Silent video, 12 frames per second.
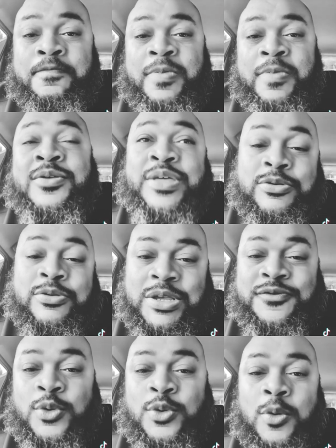They'll
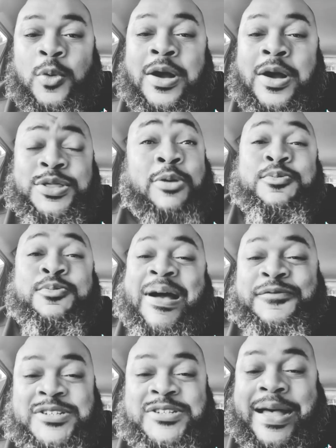give you a word. They'll
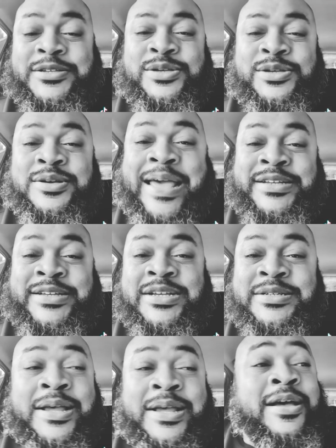prophesy to the
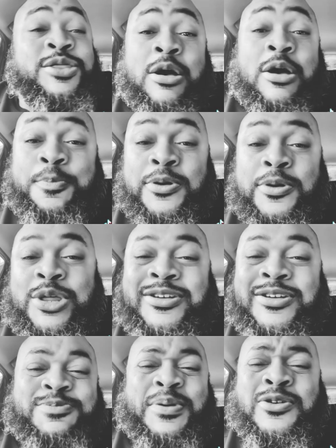nations. They'll put their
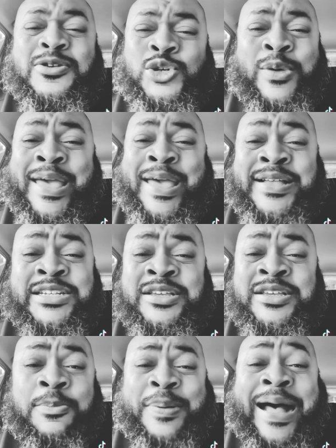spiritual hands in
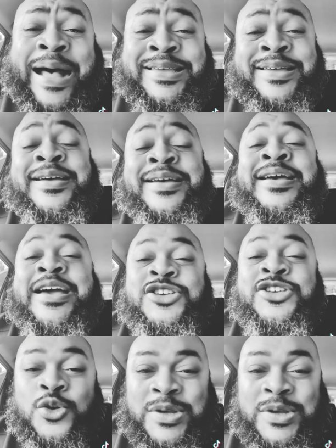your pocket and
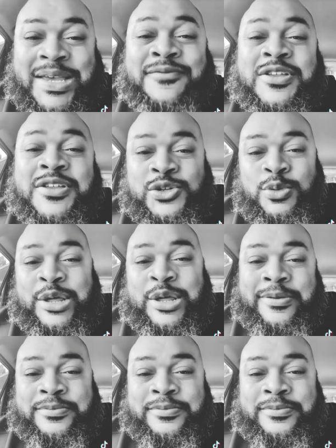you'll give it to them.